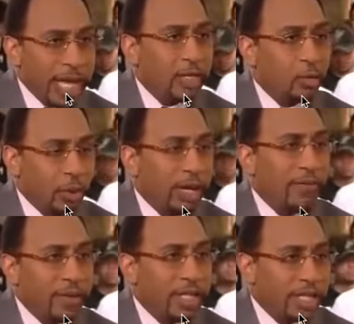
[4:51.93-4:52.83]
that's
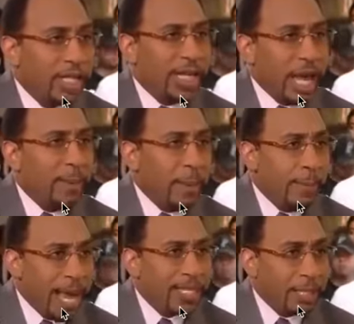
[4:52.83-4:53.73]
relevant to the game of
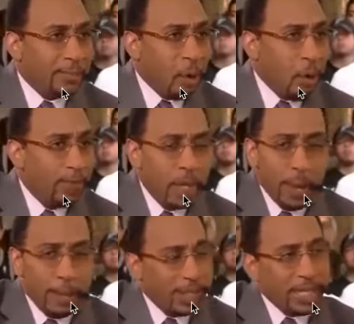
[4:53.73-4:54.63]
basketball. Fair.
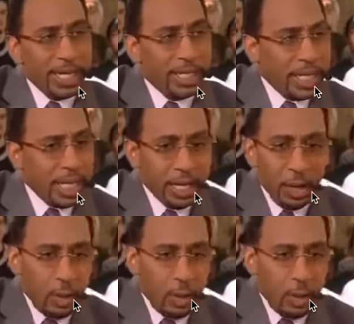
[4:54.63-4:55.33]
But they did it.